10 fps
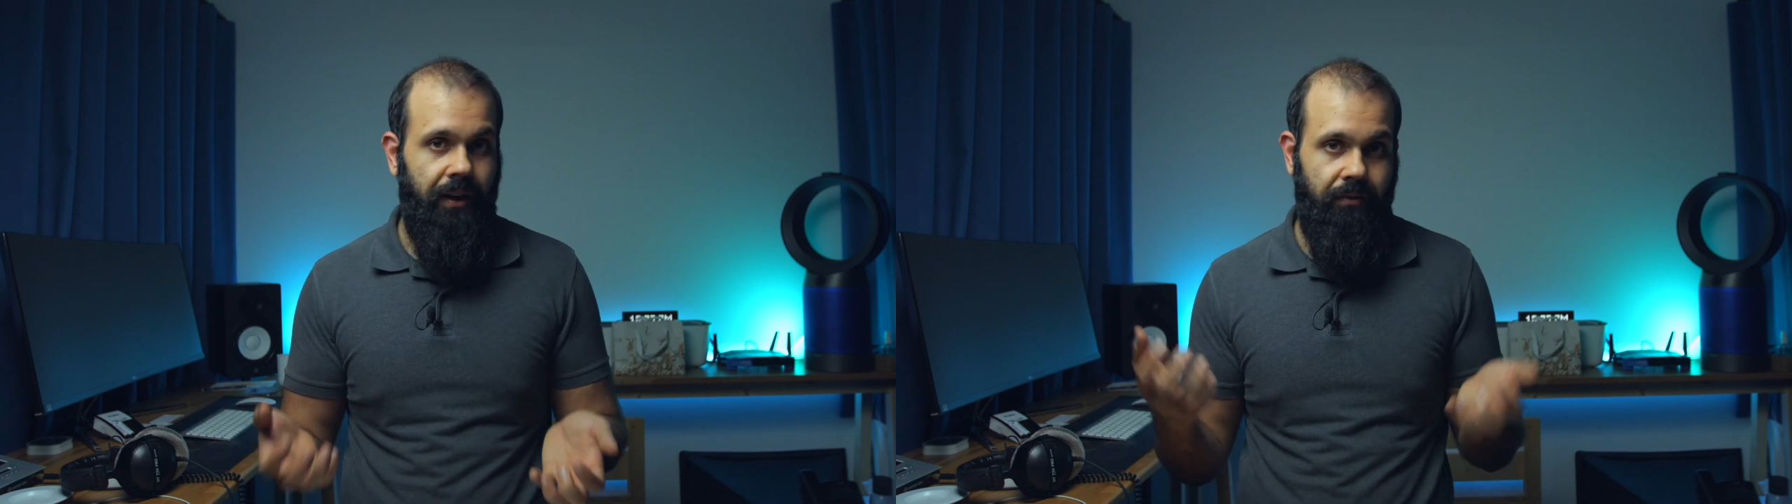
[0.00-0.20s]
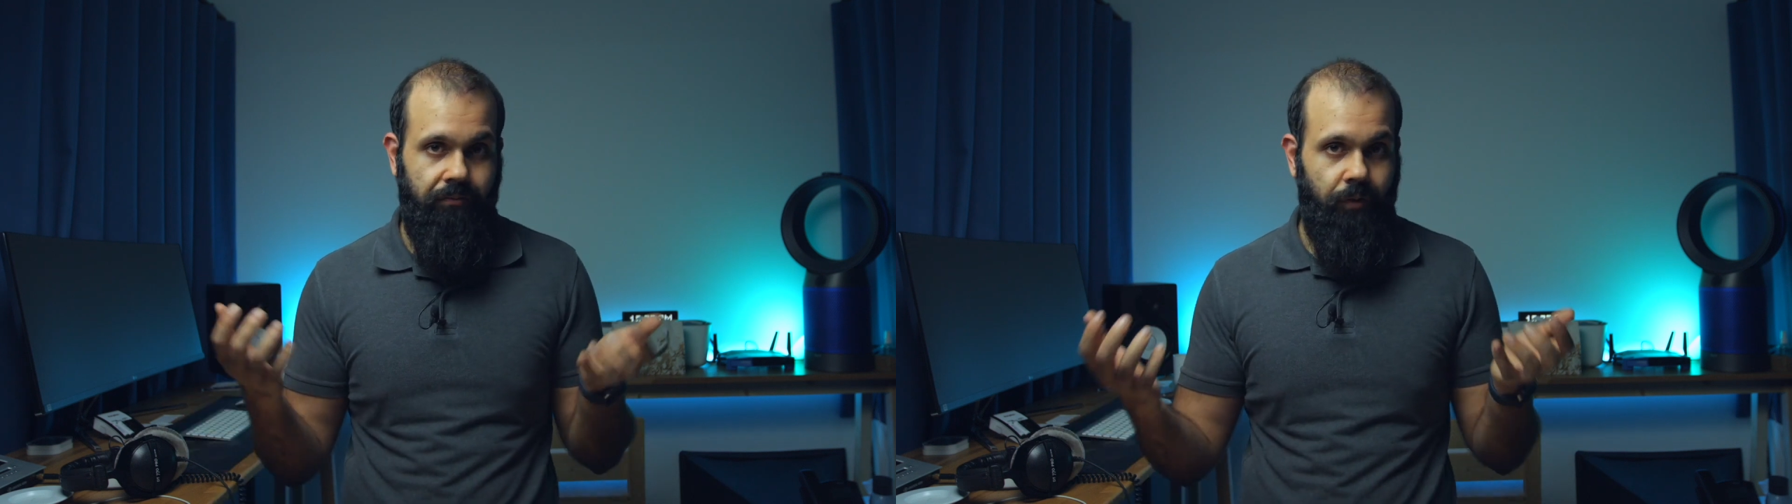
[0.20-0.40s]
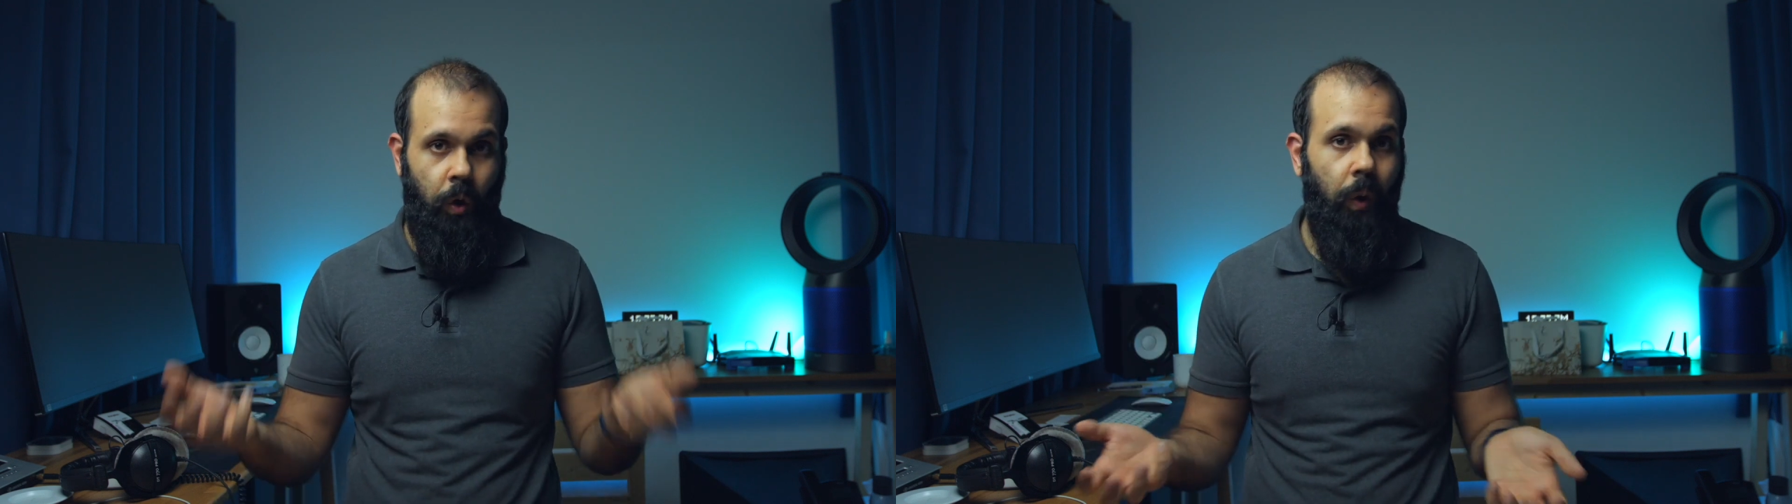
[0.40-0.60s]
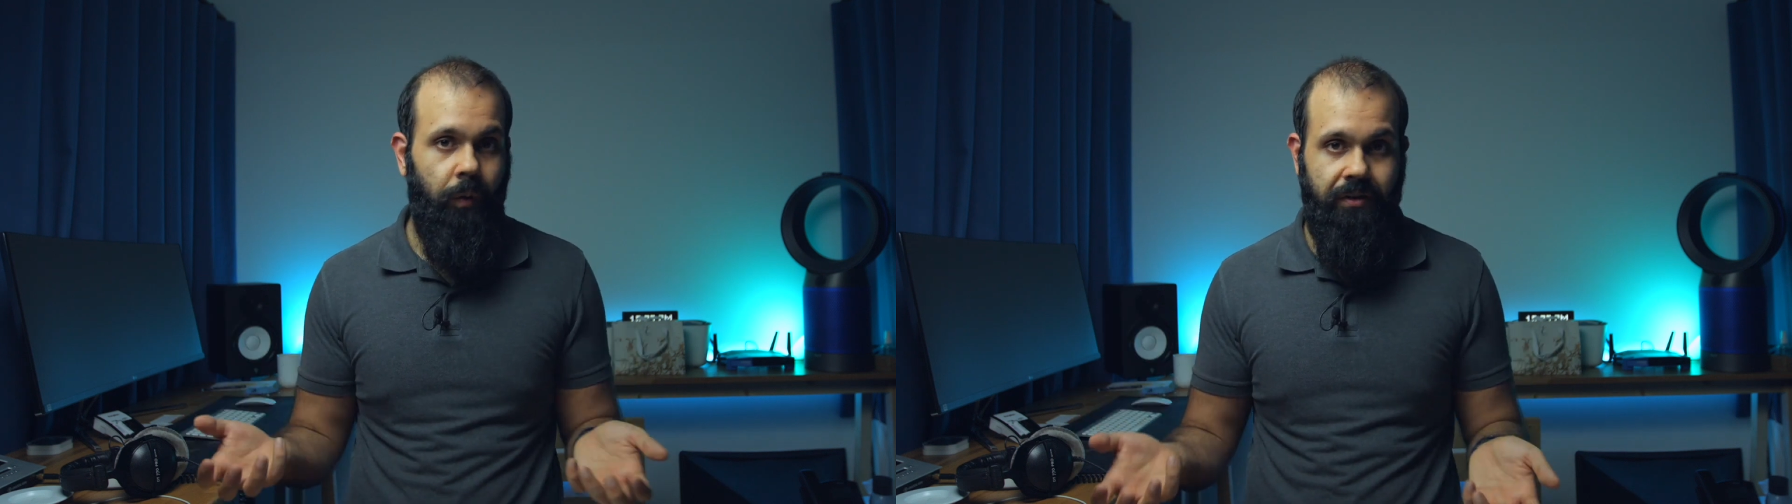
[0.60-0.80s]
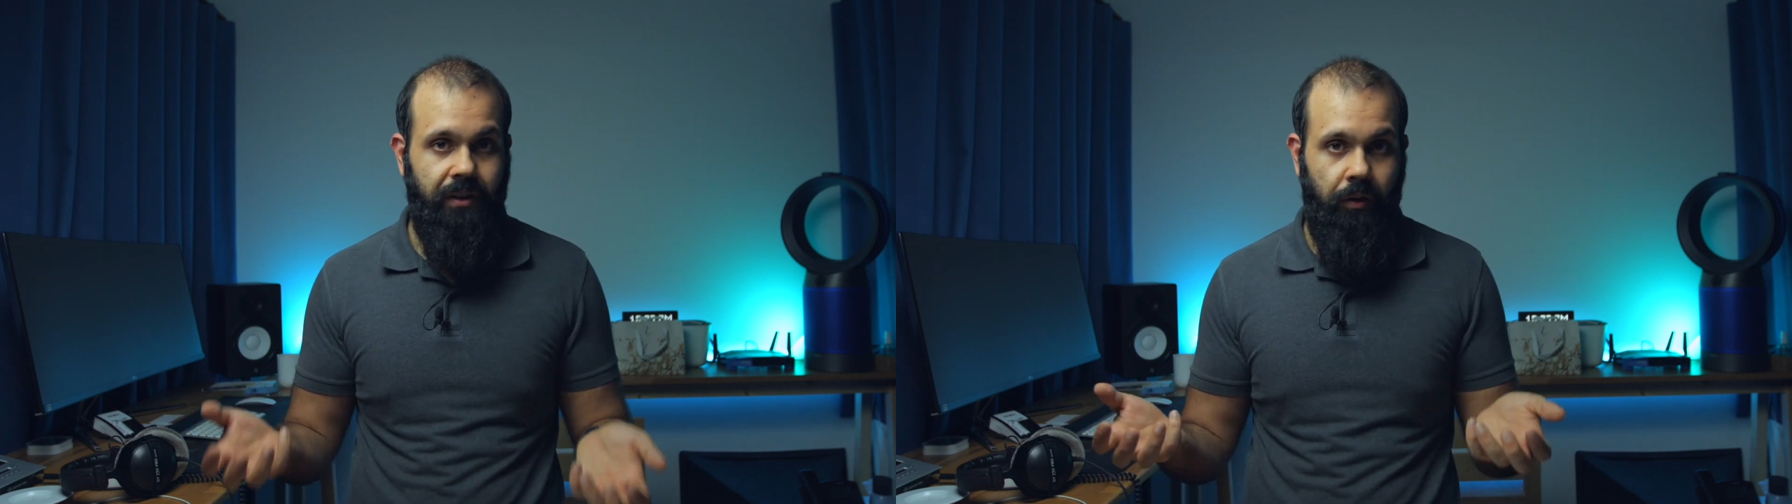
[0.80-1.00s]
Like
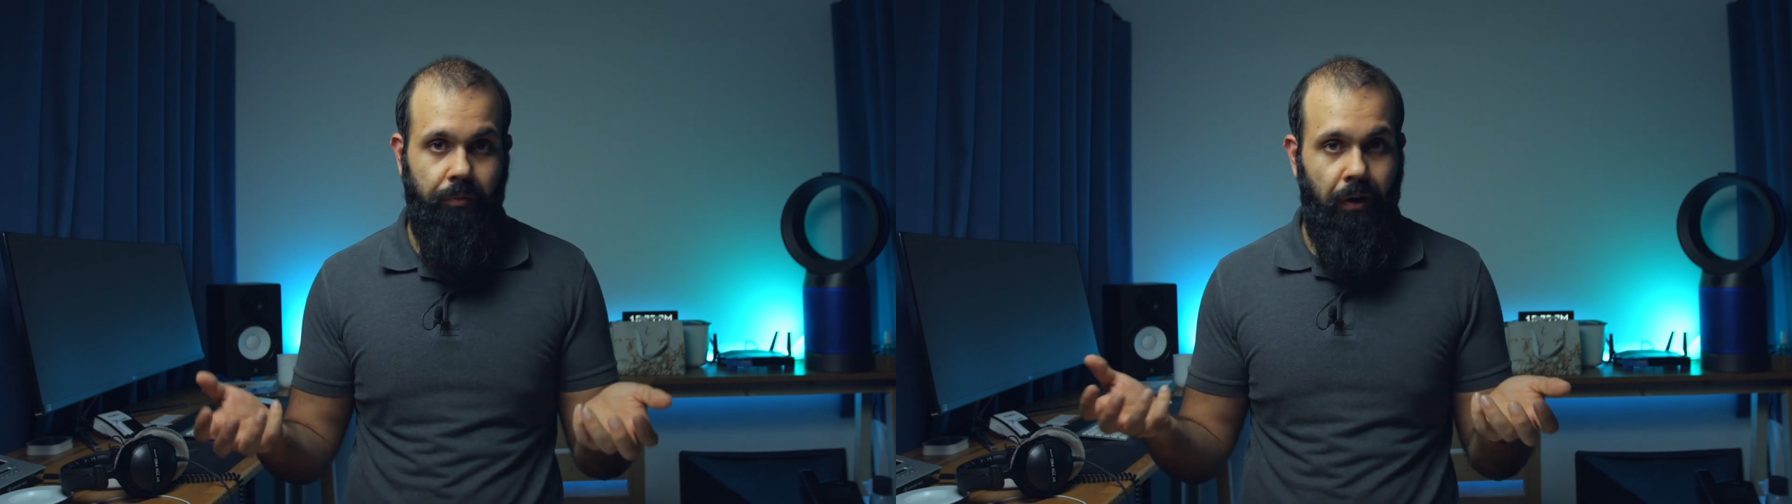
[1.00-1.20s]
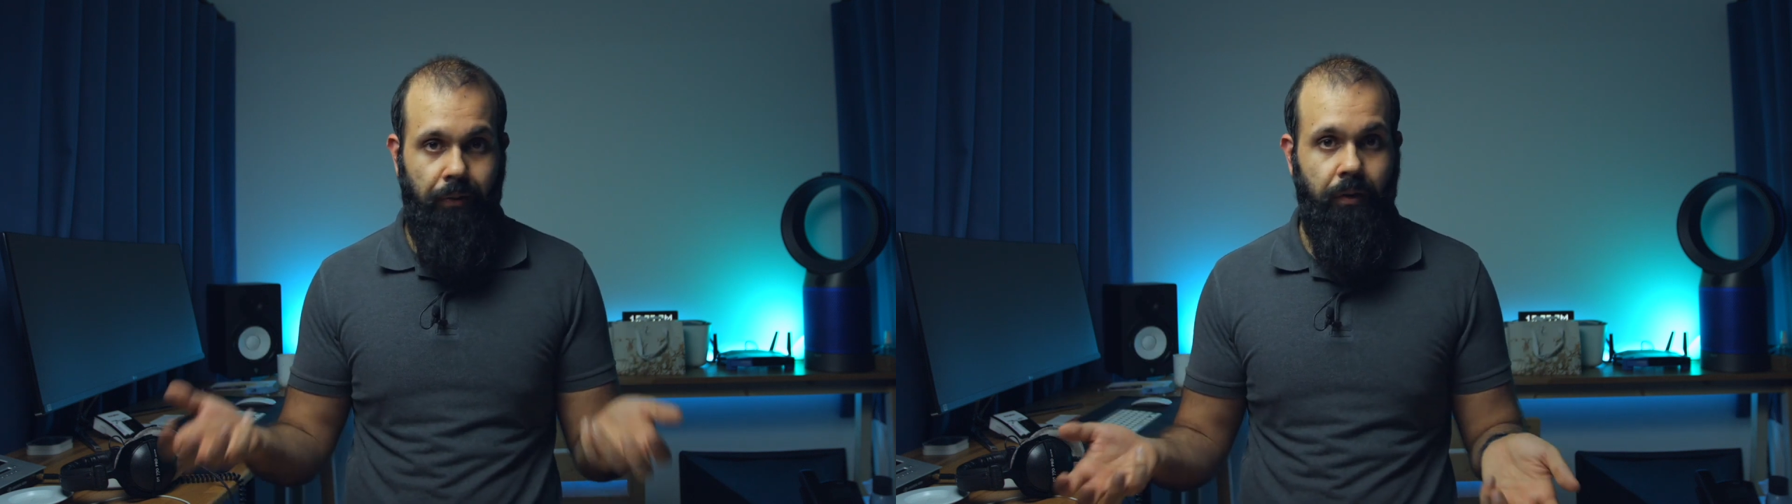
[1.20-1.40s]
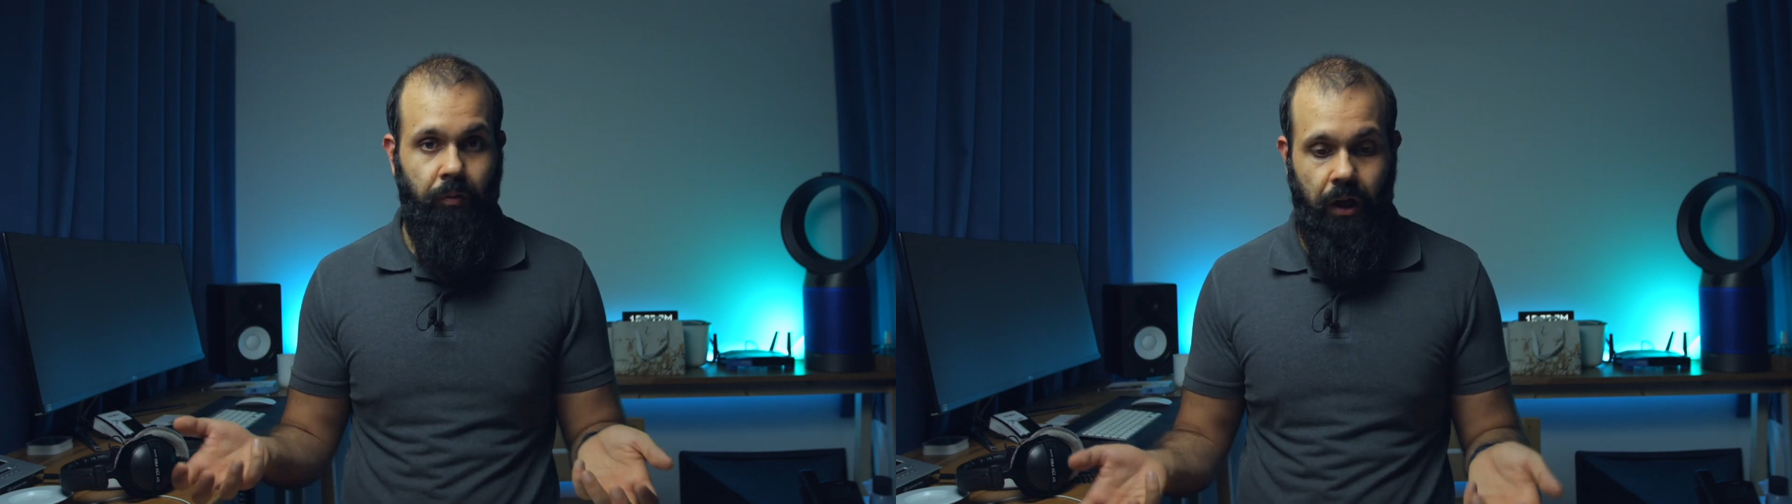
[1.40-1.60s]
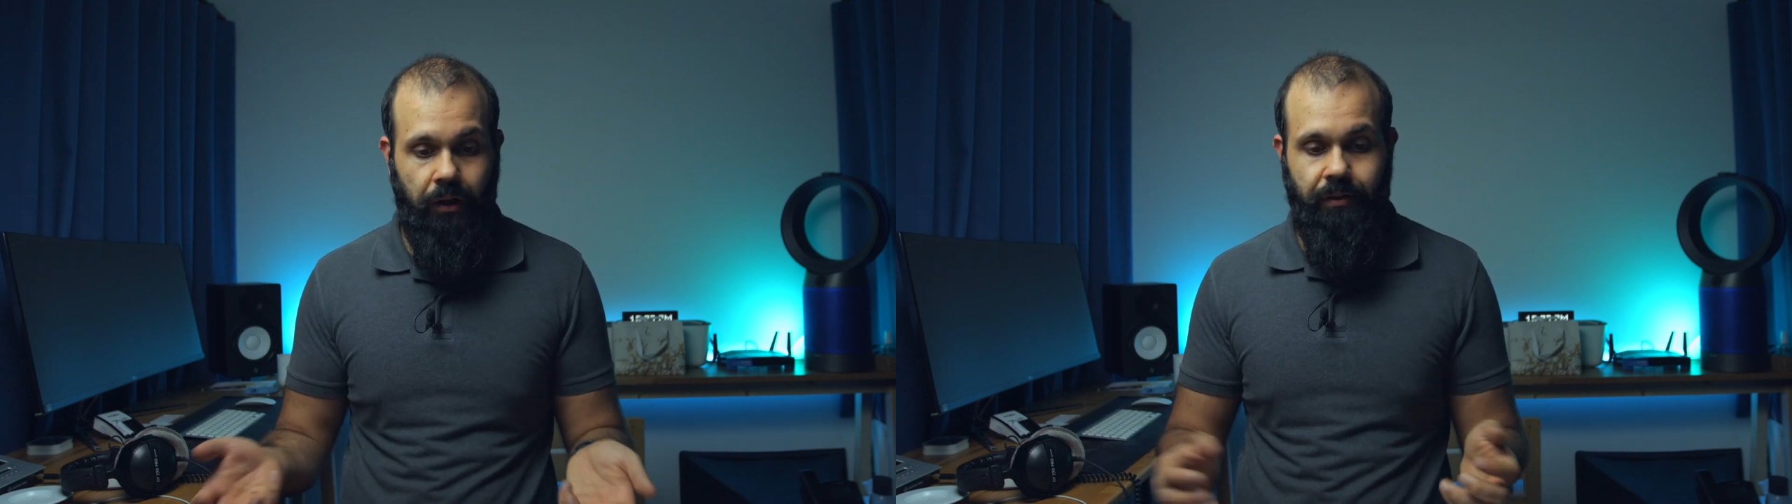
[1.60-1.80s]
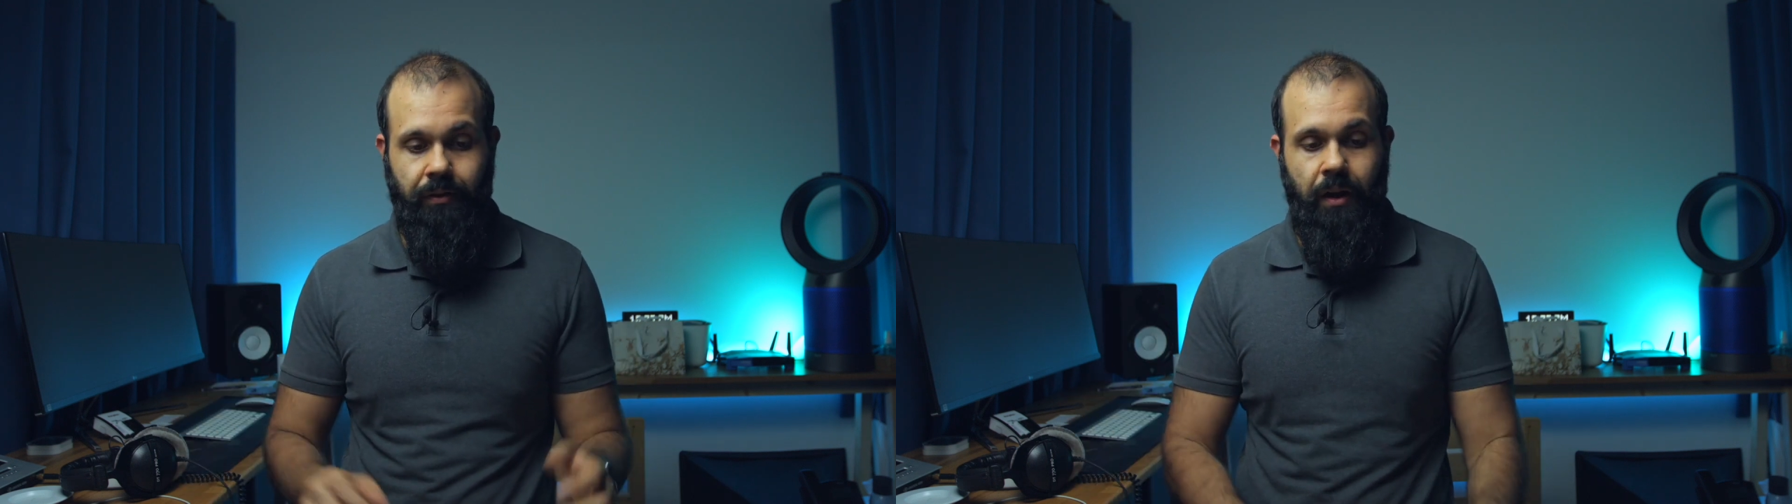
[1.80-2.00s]
code still probably
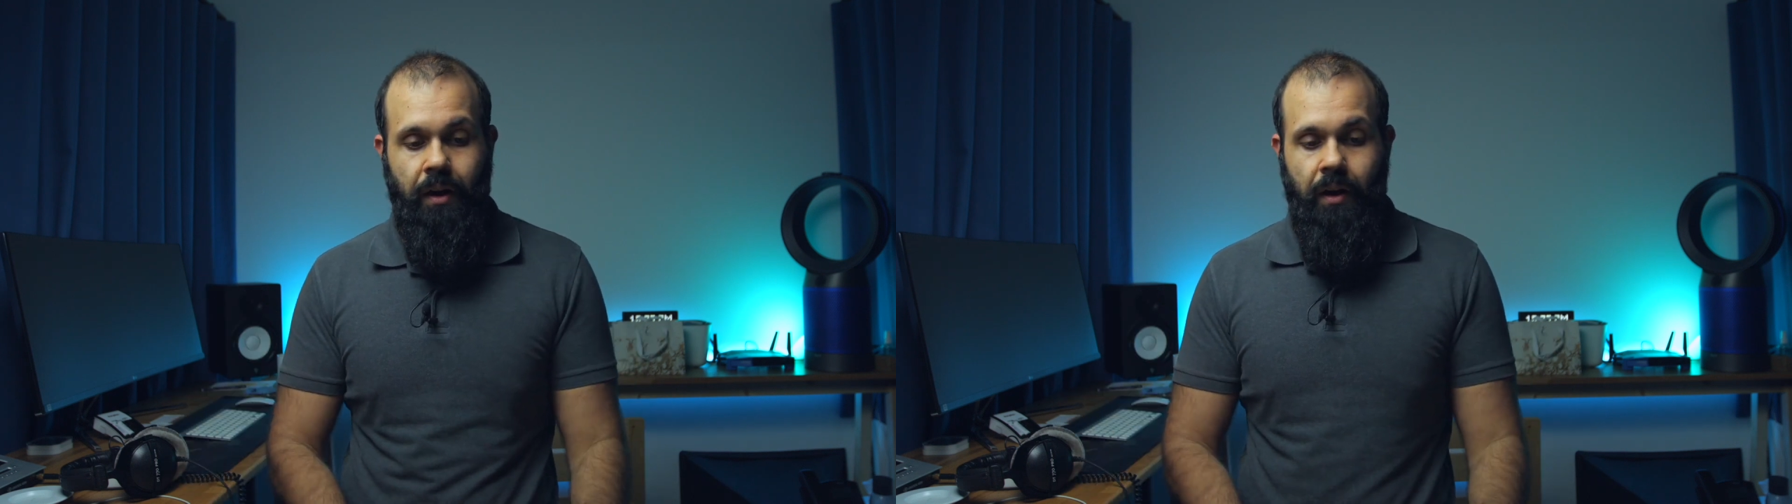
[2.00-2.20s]
works.